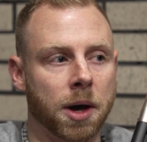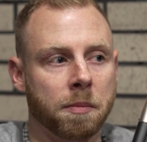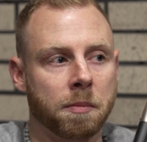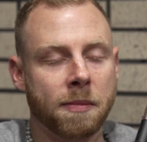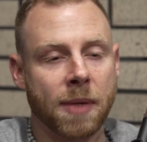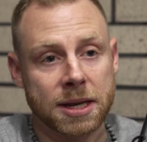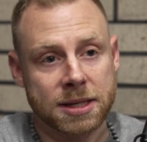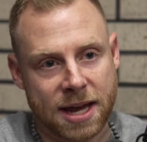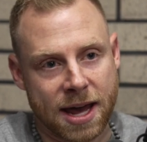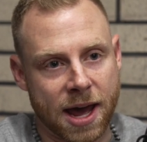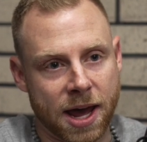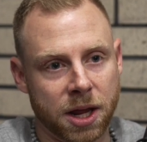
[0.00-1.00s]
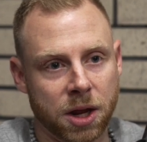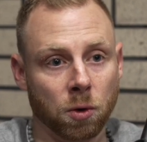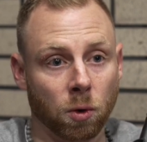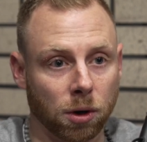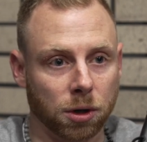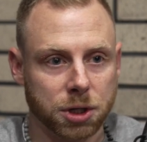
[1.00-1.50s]
My dad, in
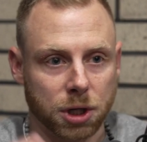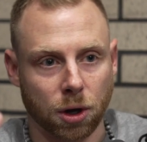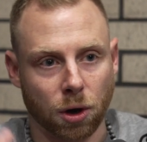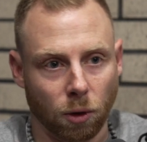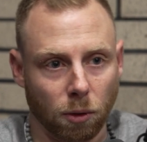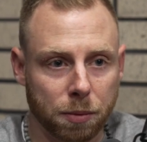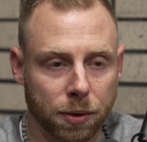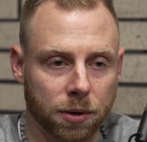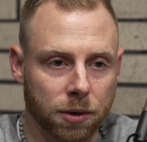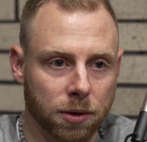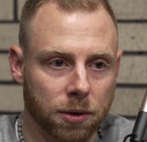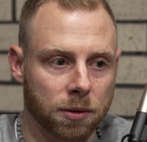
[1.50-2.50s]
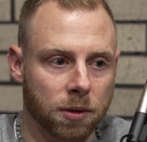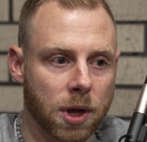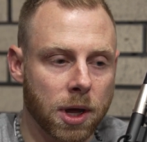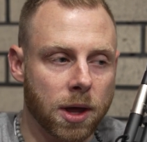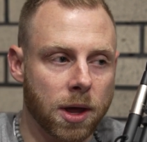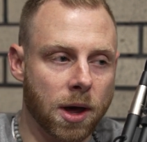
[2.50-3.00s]
order to cope,
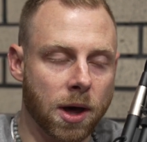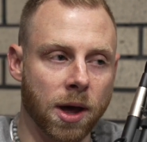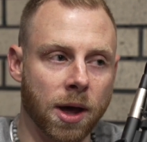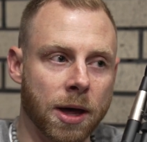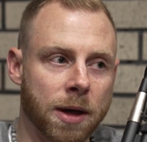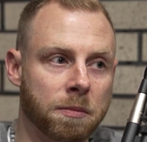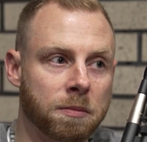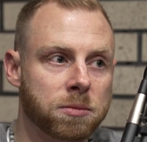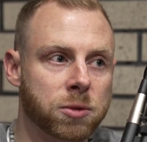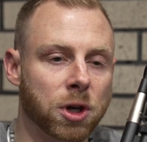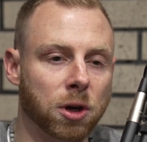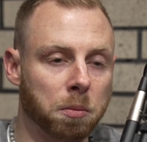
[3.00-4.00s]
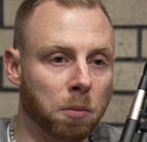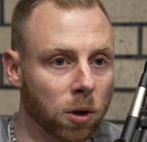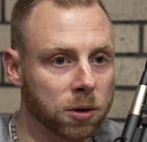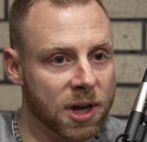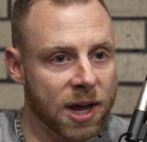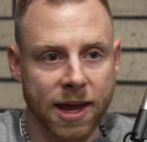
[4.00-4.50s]
took
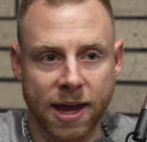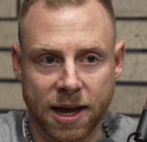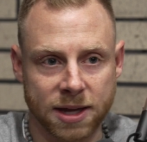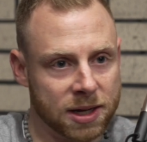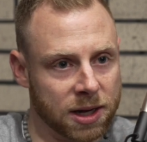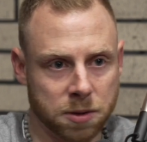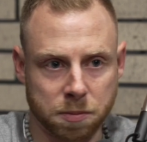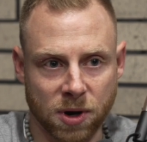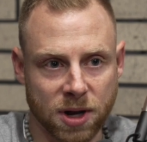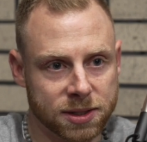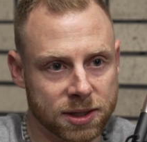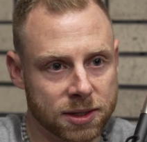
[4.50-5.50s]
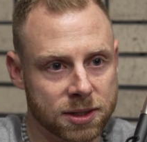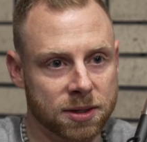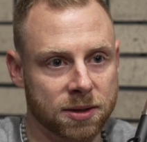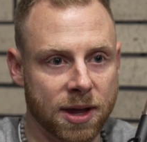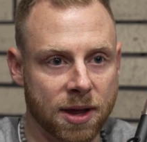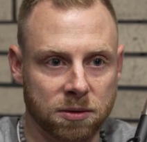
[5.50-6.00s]

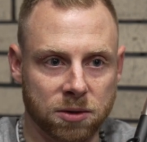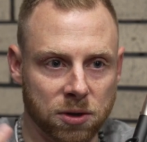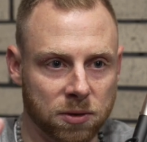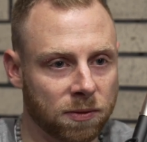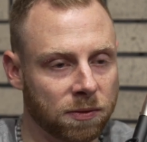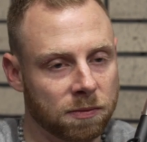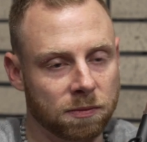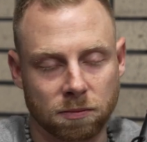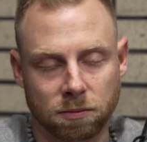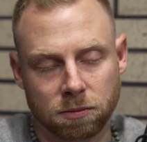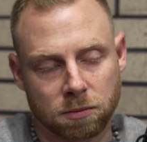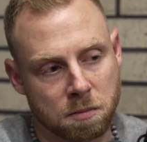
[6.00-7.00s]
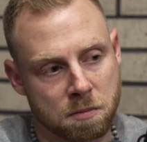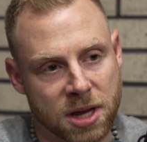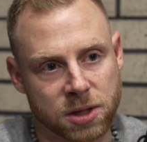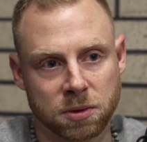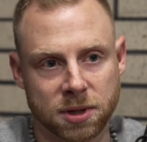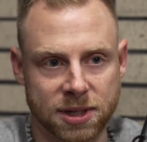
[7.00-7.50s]
antidepressants that just
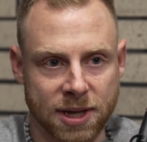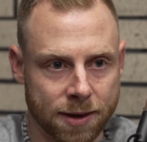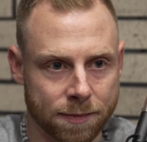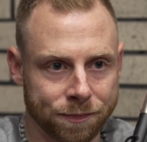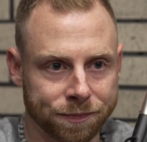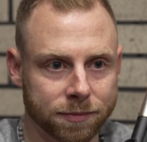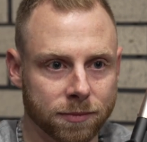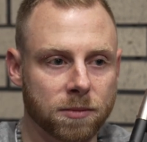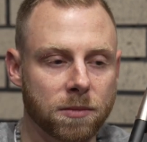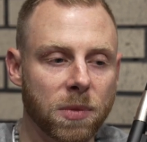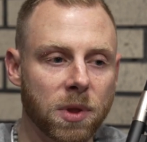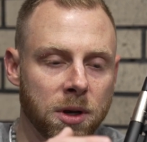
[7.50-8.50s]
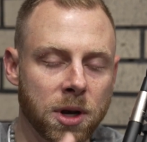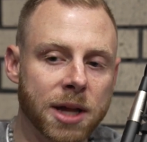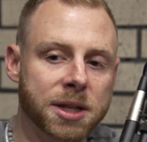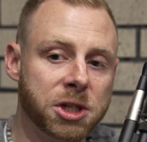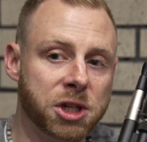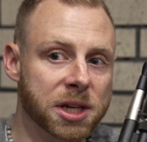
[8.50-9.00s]
messed with his head.
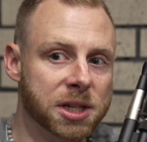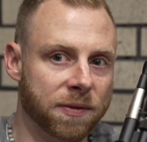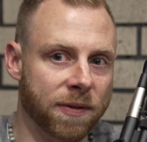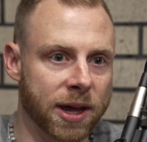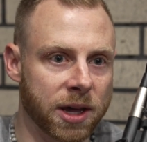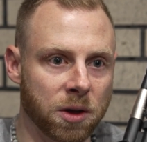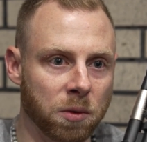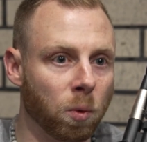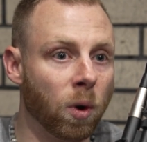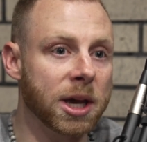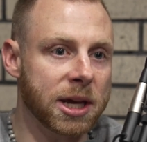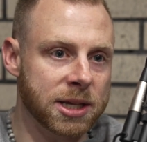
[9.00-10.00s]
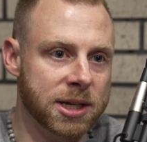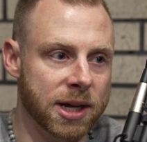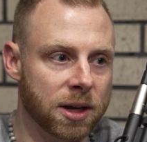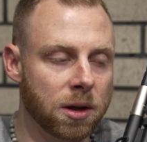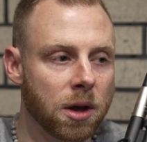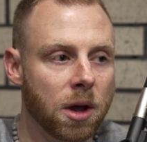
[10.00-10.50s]
Not to justify what he
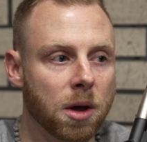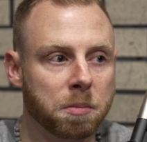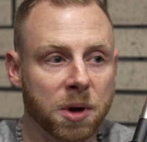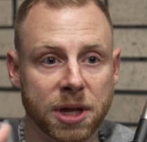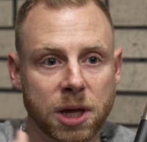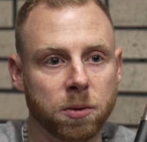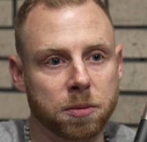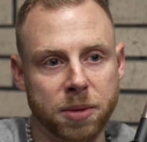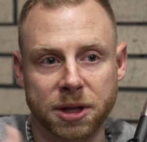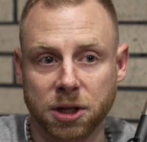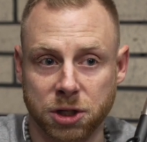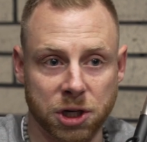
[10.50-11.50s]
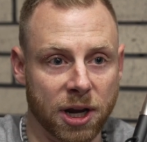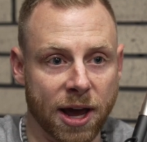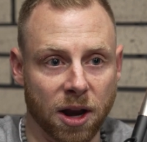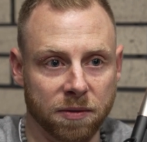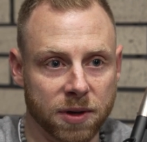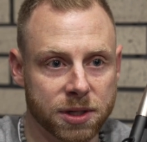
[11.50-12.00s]
did, but he would beat the shit
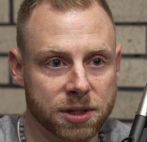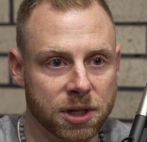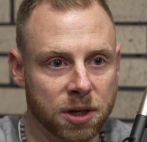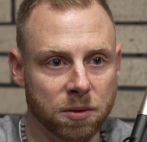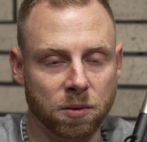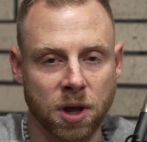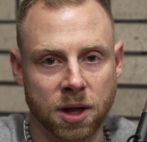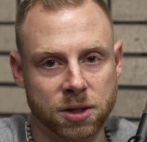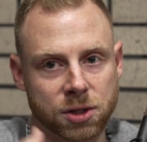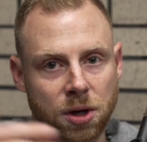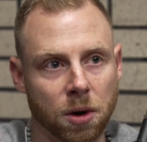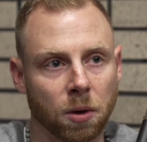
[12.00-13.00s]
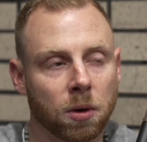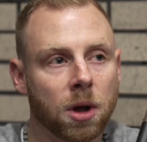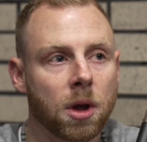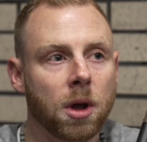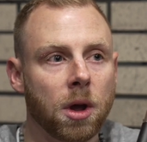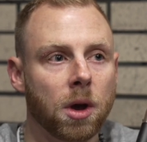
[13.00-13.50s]
out of us. And so
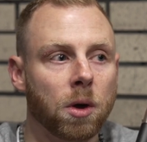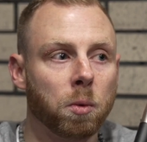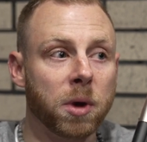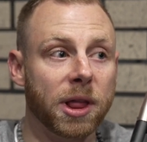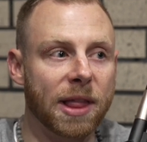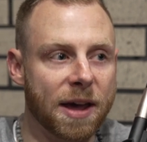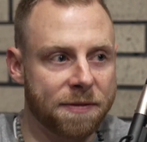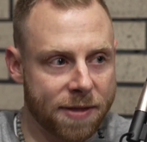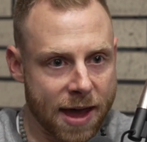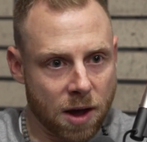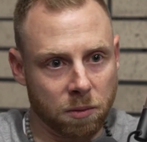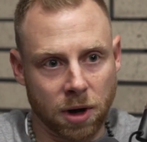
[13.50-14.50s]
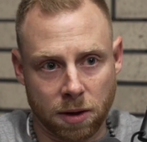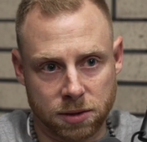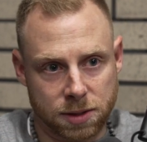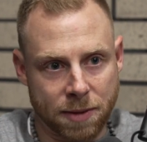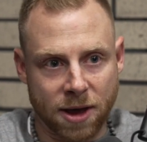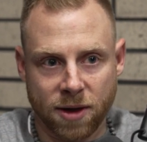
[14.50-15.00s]
we left that when I
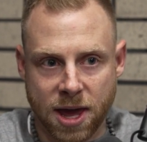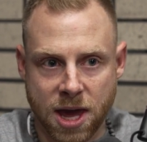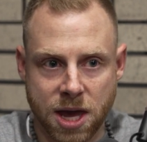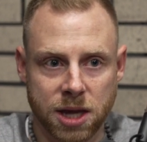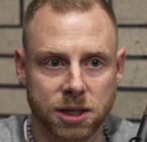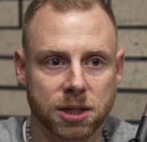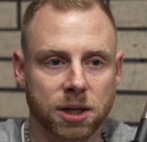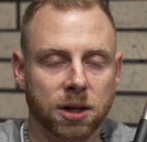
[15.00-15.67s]
was about 8